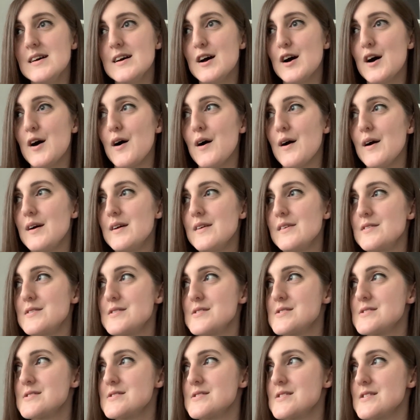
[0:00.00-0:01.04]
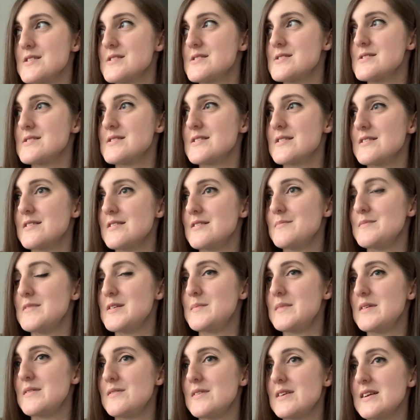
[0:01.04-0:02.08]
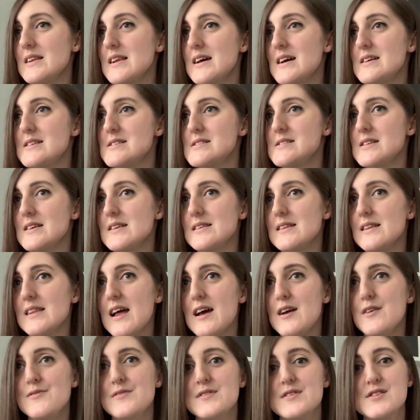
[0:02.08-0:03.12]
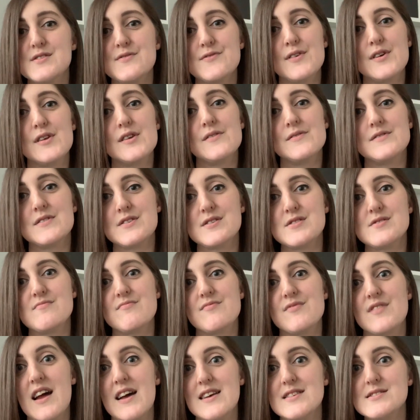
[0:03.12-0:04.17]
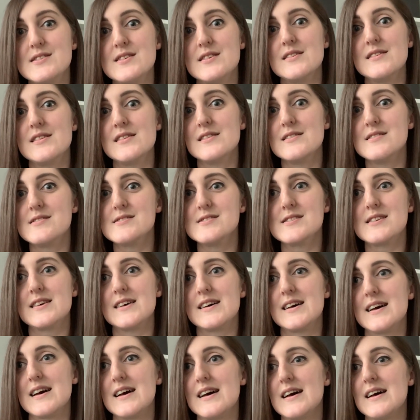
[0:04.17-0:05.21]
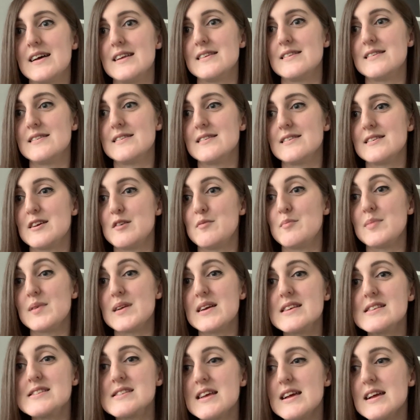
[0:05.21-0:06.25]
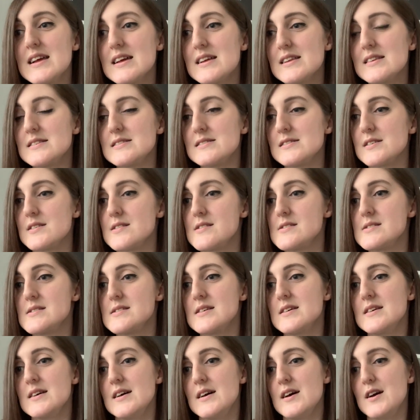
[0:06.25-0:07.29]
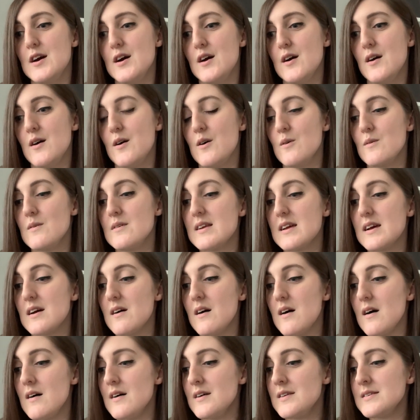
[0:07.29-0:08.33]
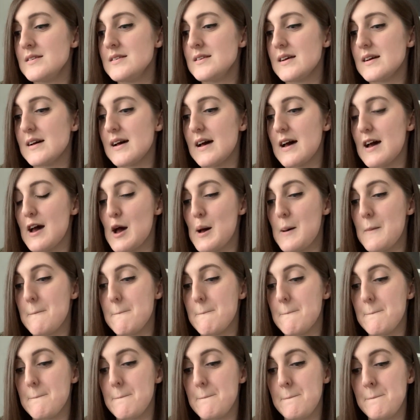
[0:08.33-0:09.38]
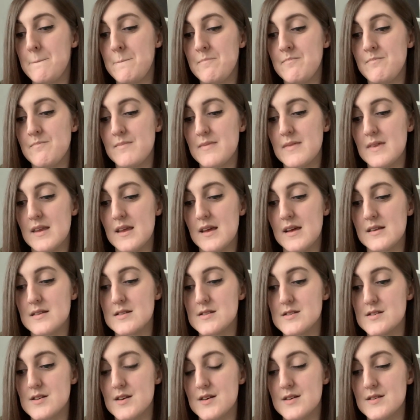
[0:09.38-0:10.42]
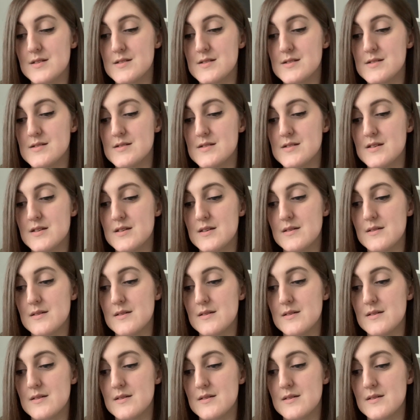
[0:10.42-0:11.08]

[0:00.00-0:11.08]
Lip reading: how it made me realize that life is full of just wrestles and embracing and just holding on, and just